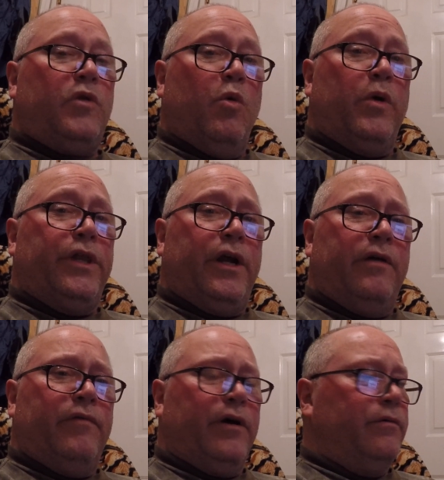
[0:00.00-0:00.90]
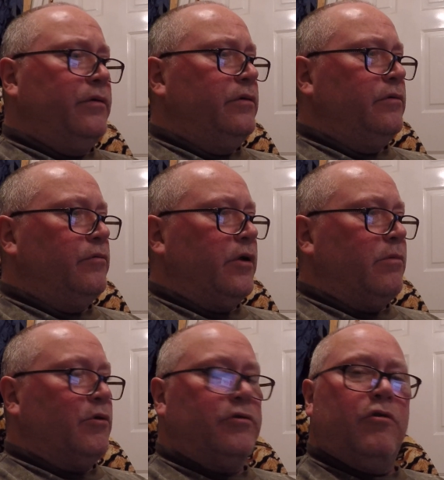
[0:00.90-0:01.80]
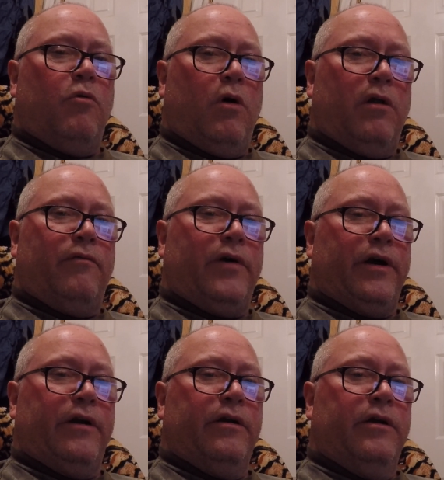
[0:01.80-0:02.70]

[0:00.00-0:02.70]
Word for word: One that I found, one of the most qualified